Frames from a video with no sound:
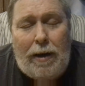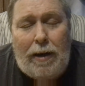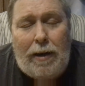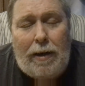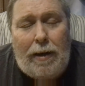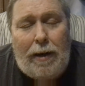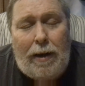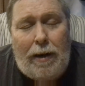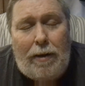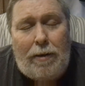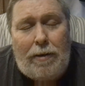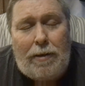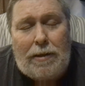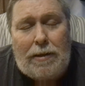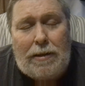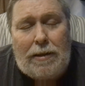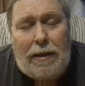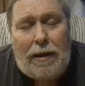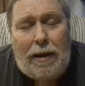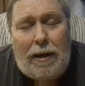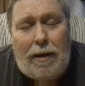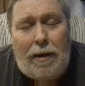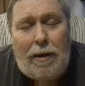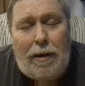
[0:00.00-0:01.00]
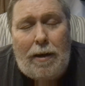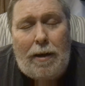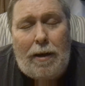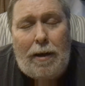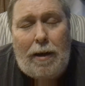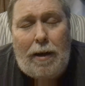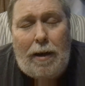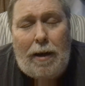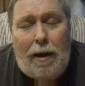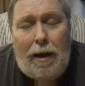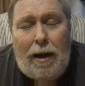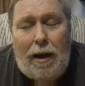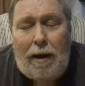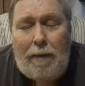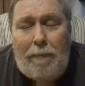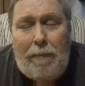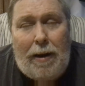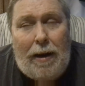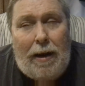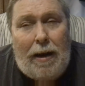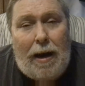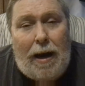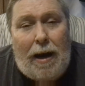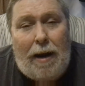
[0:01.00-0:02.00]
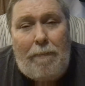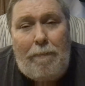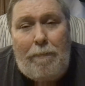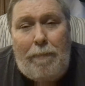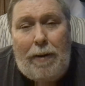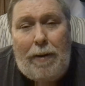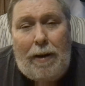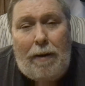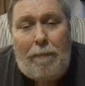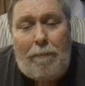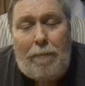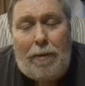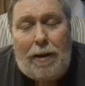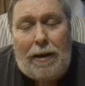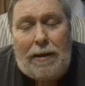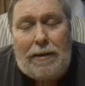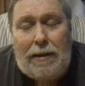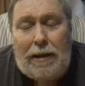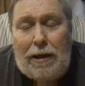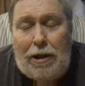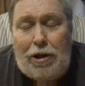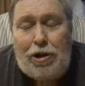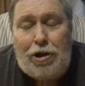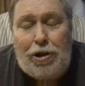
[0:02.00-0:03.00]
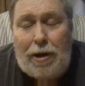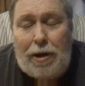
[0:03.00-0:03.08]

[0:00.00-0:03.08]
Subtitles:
in Laodicea. And may God bless each and